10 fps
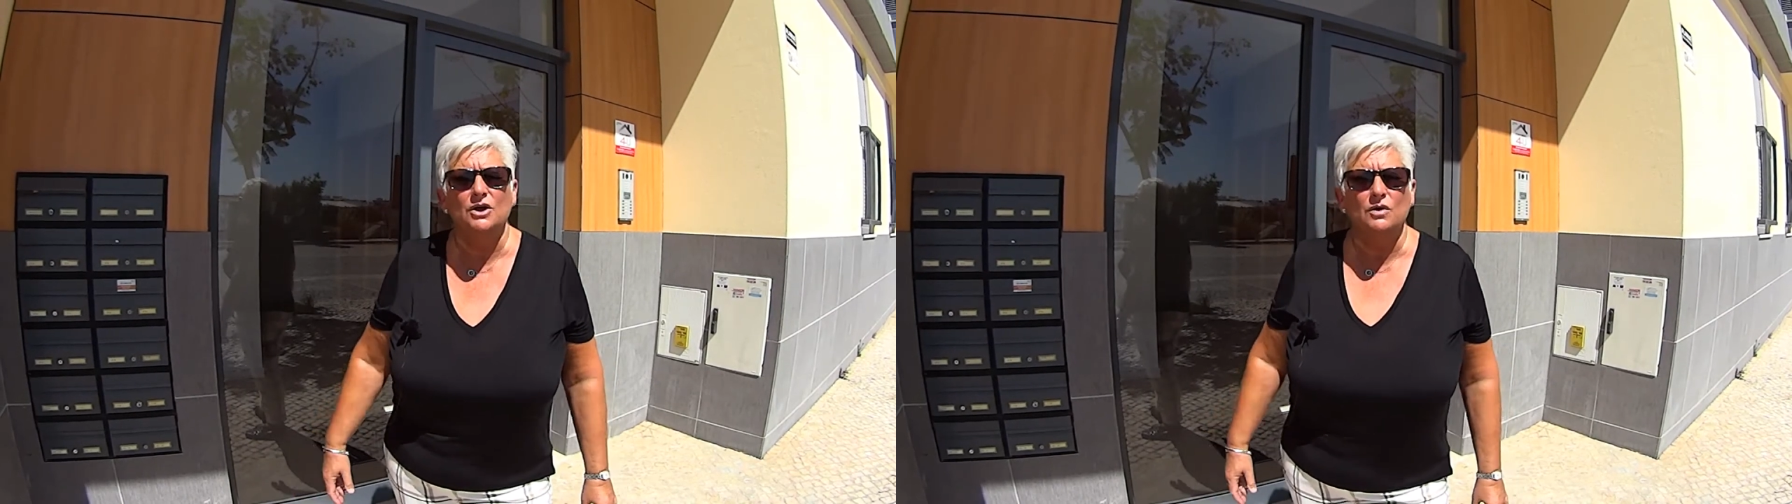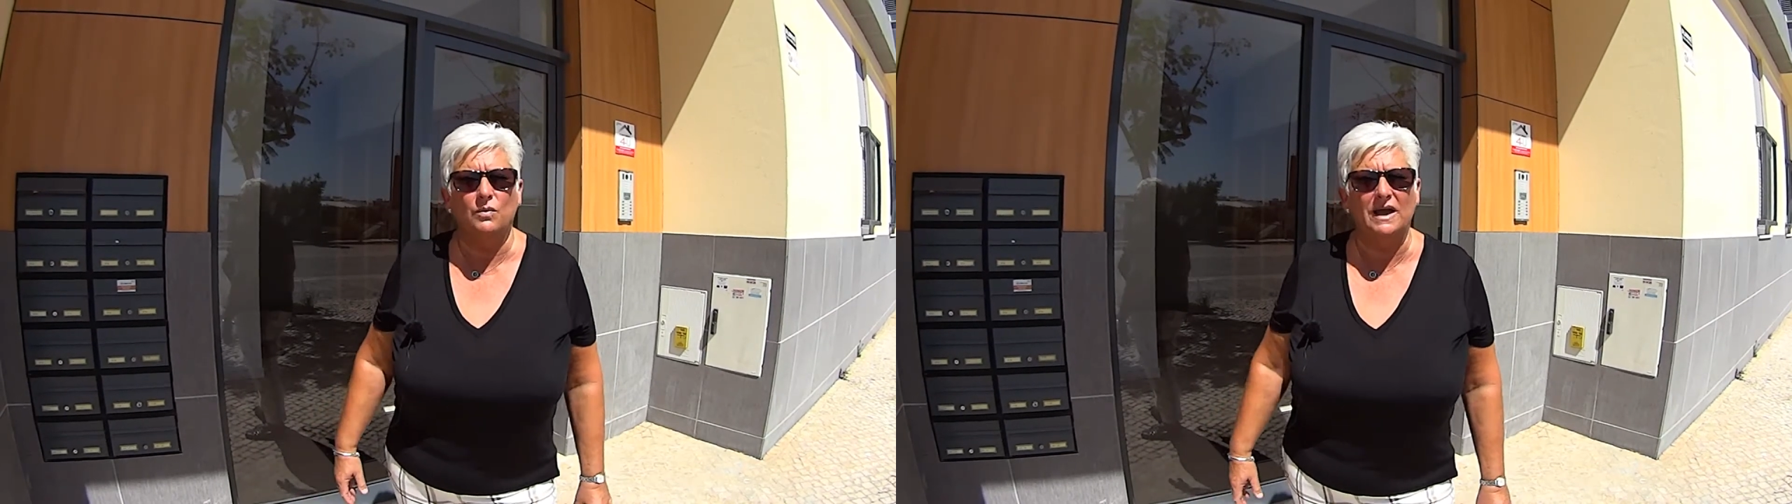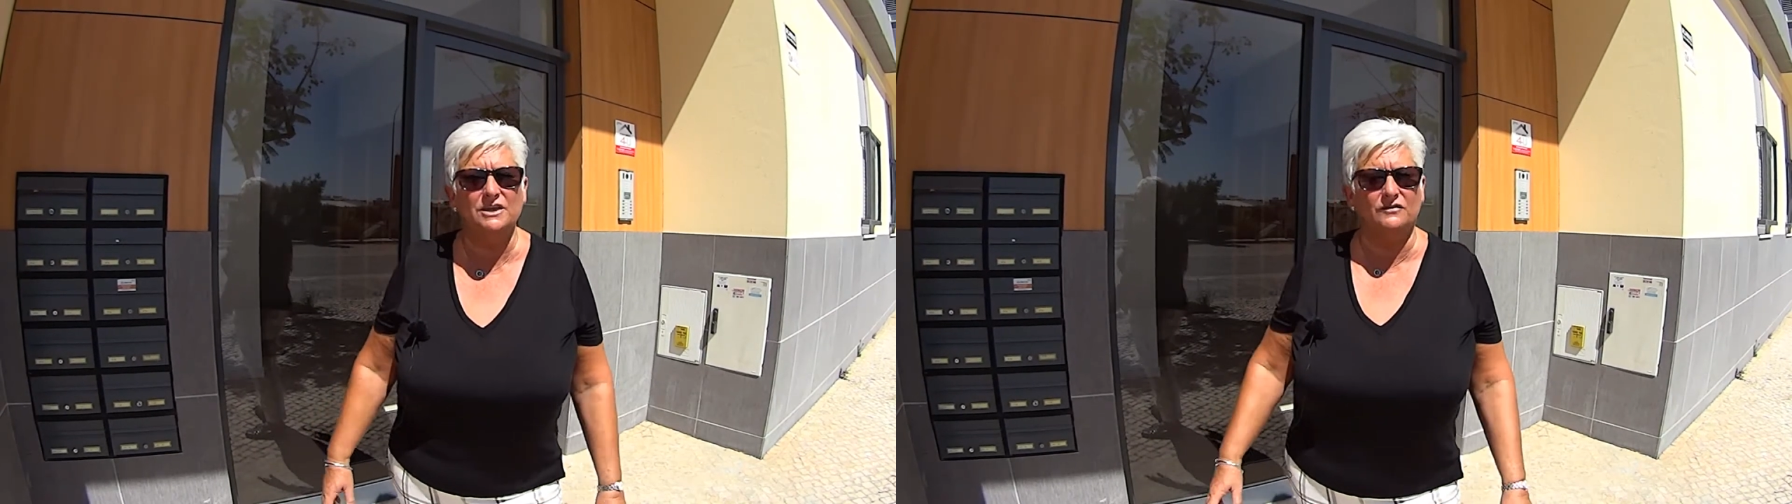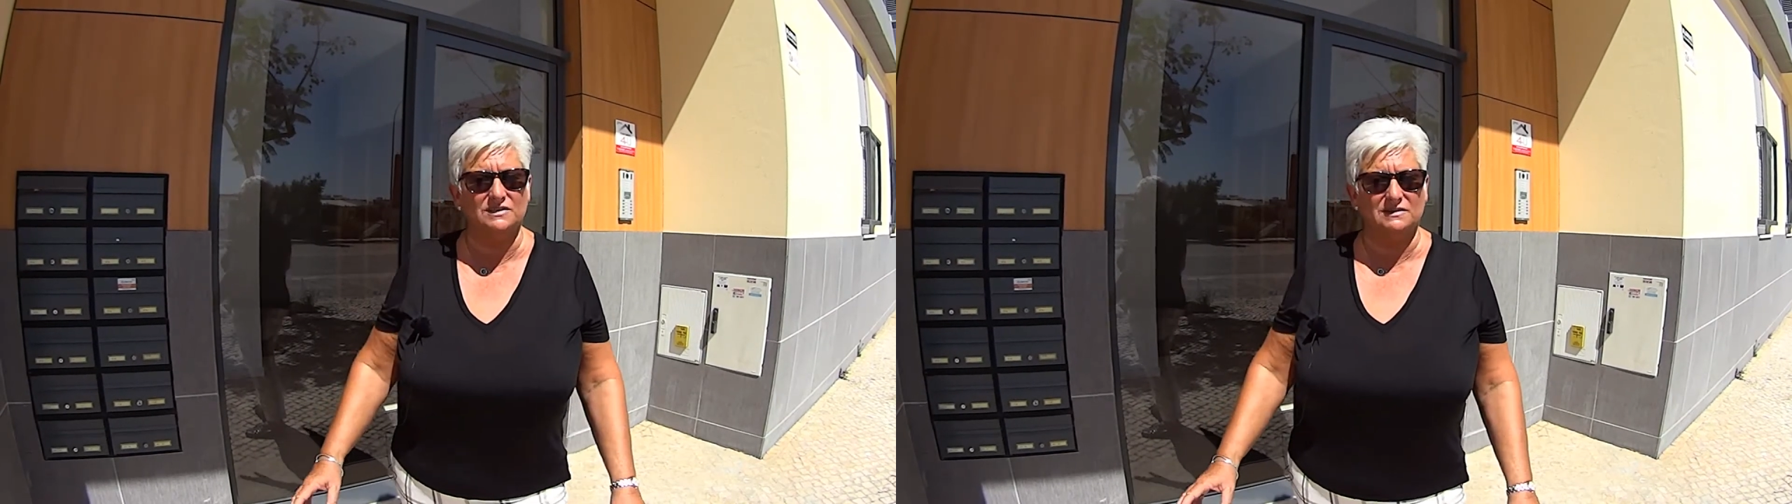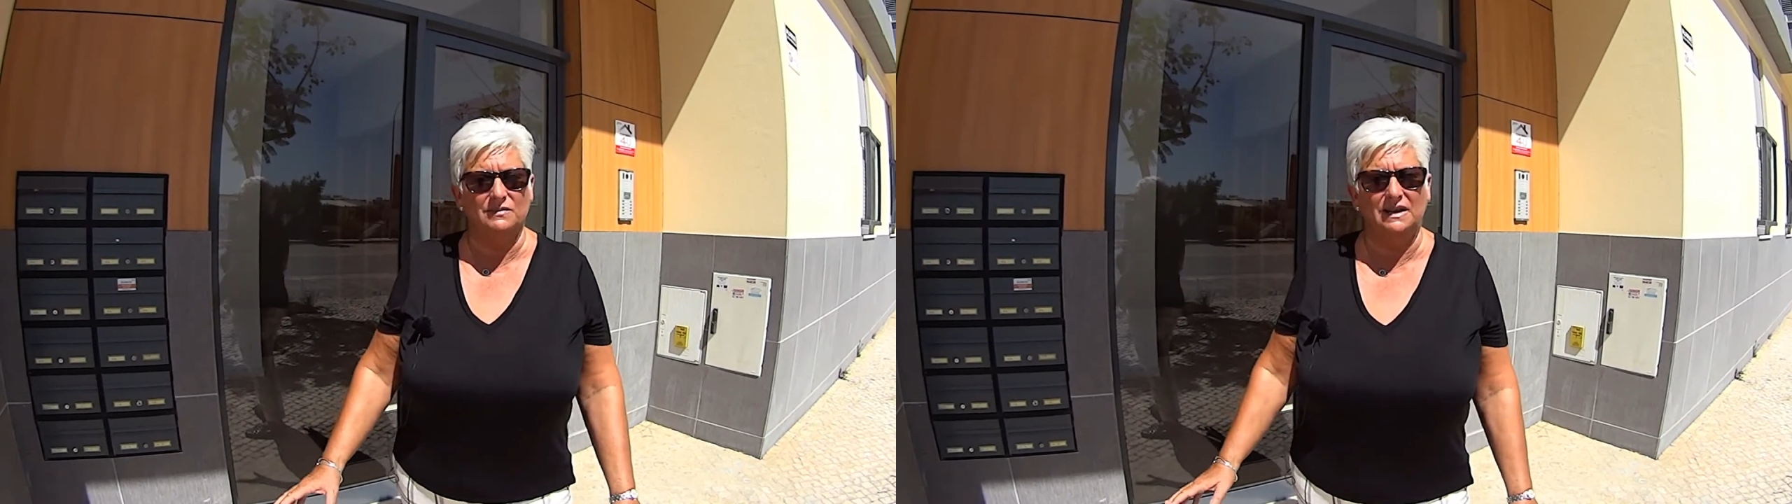where you've got
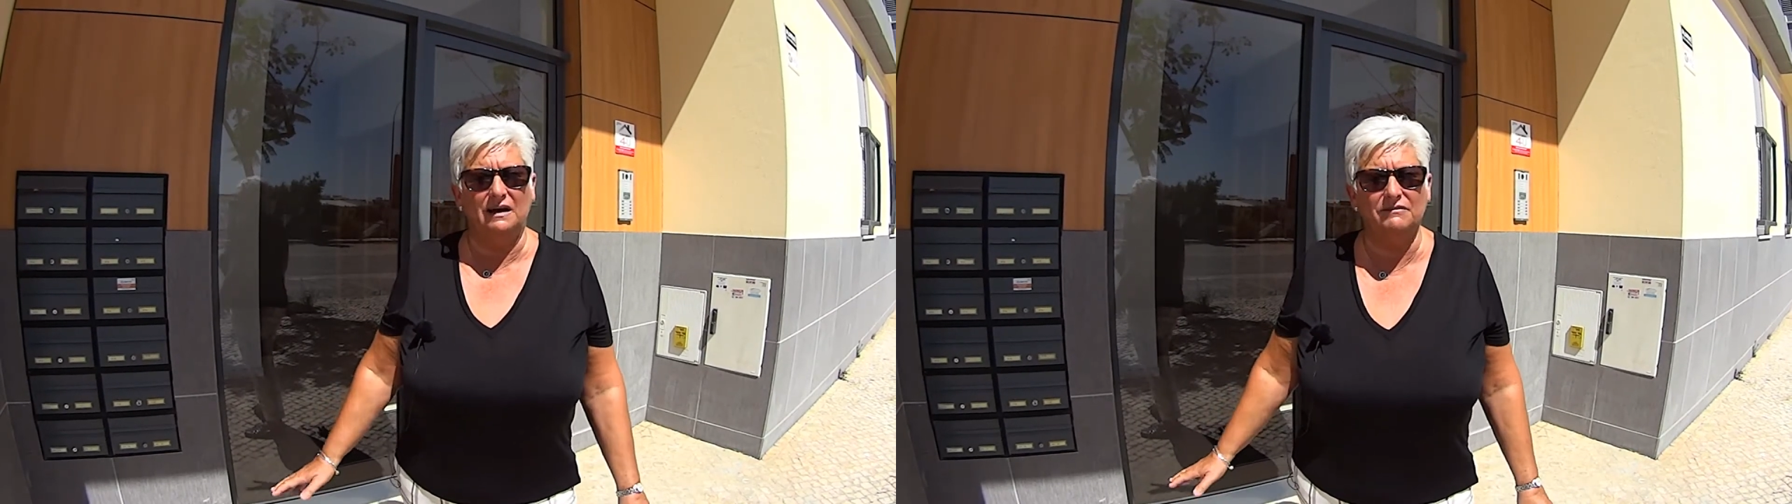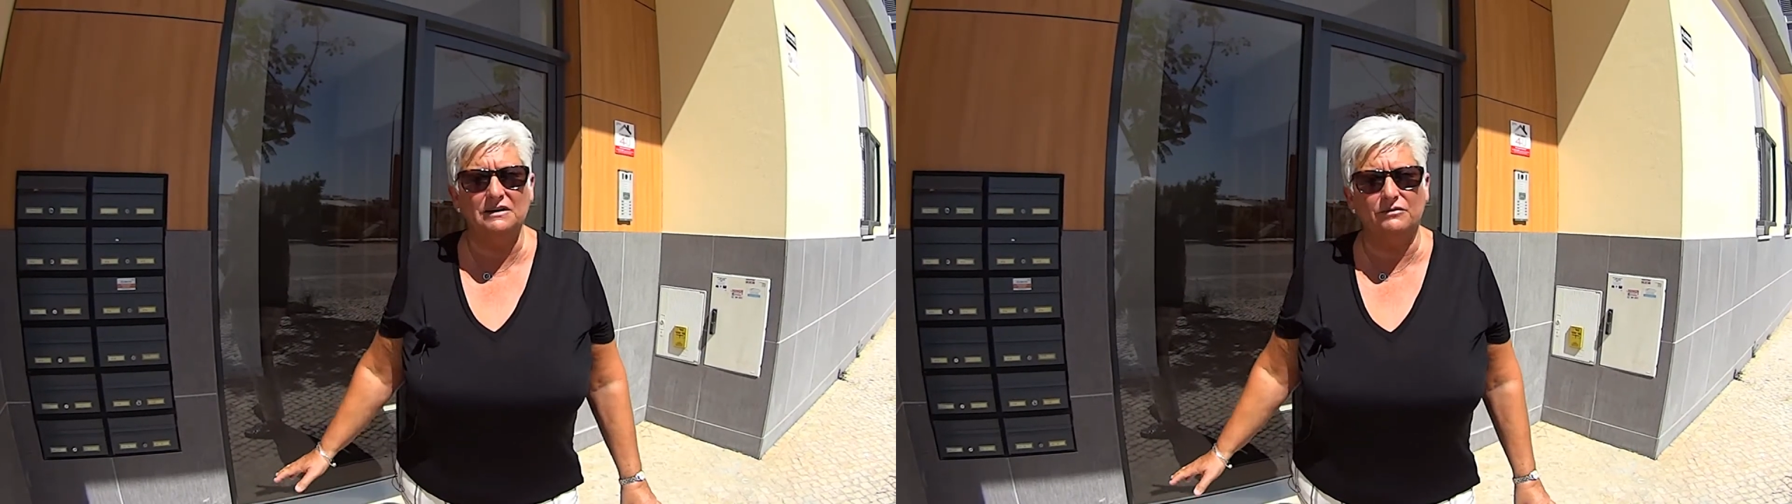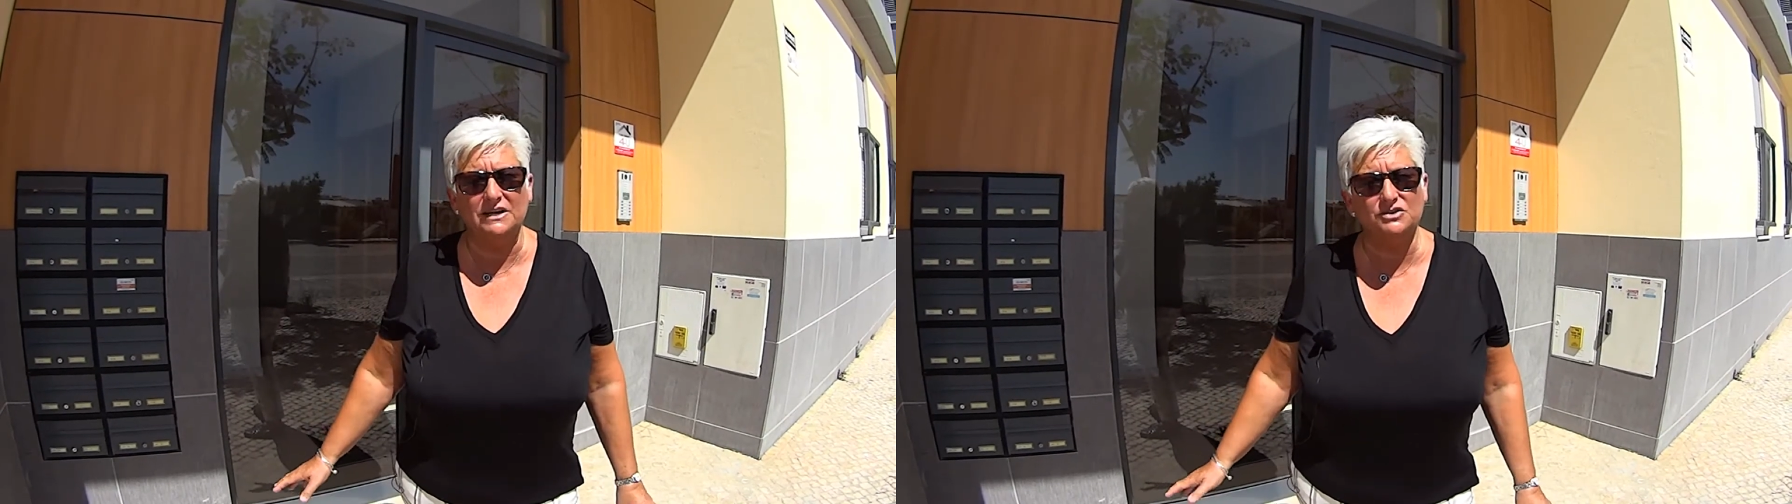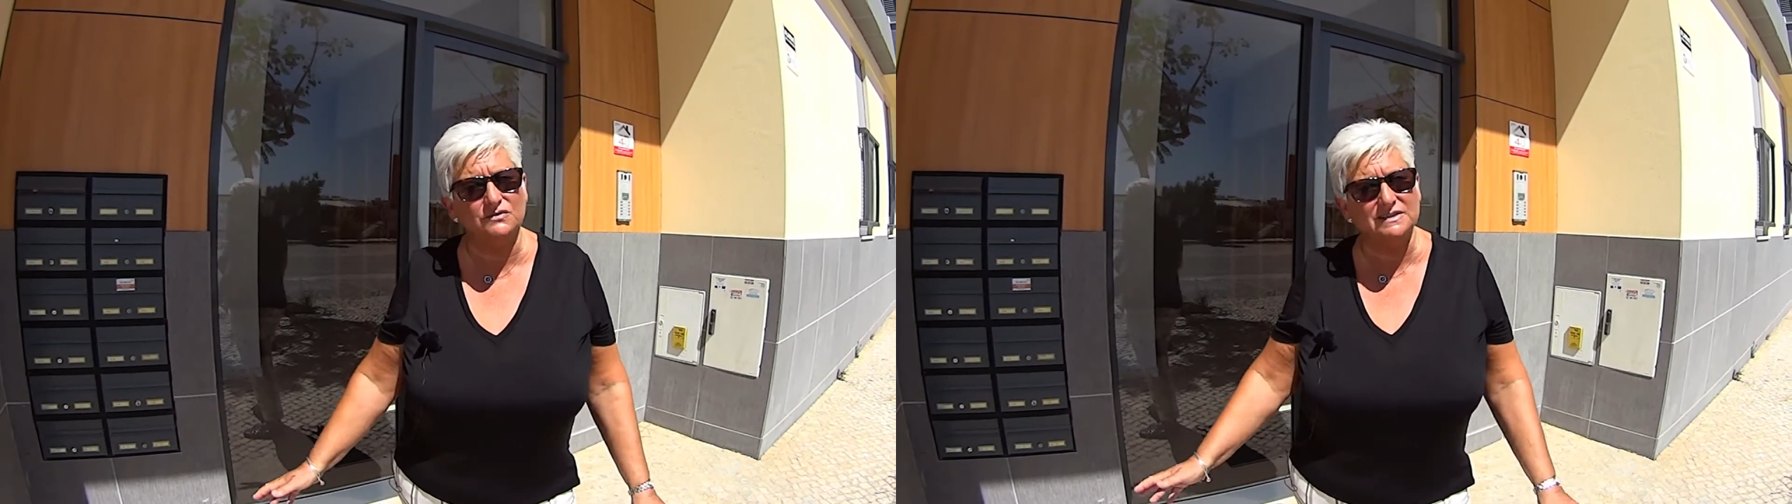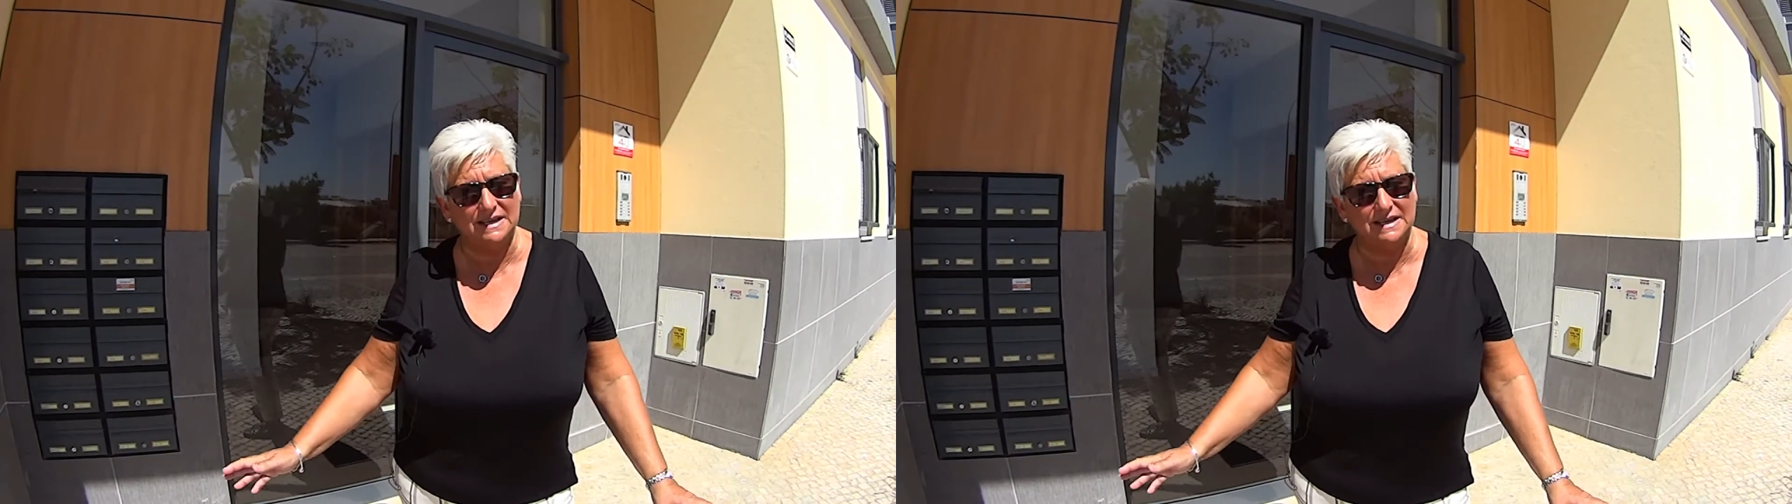some lovely restaurants